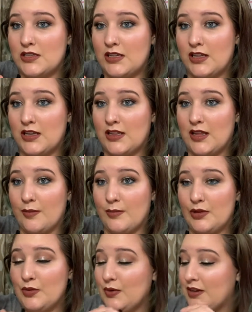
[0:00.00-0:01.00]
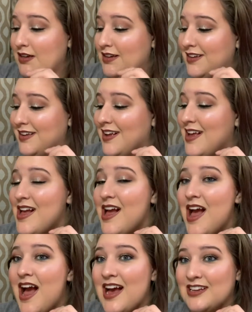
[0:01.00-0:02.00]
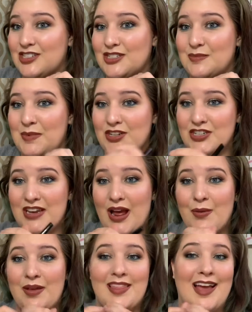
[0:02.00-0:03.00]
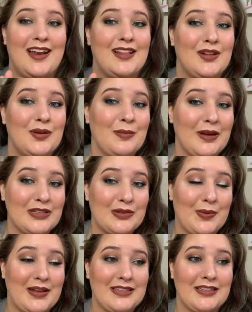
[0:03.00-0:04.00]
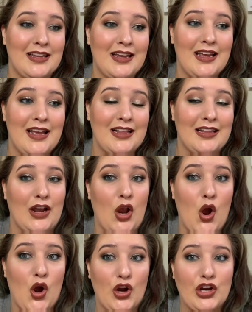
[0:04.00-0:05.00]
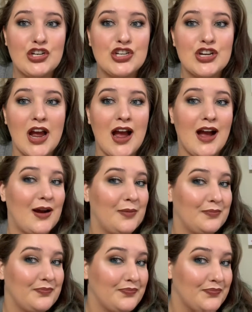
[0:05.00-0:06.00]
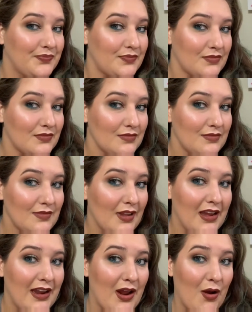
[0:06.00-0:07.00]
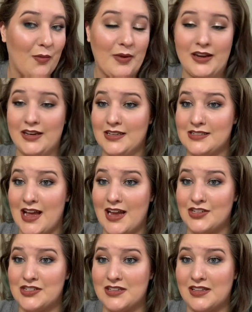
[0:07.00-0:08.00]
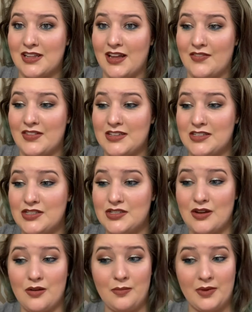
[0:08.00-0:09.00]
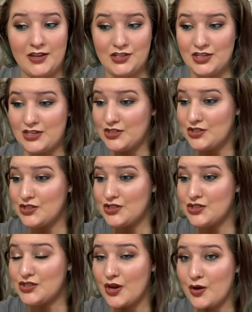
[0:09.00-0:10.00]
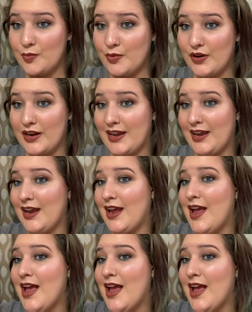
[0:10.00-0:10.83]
See, look at that blue. I just smudged it out with that a little bit so it wasn't like harsh. And oh my goodness, I just love this so much. It is so pretty.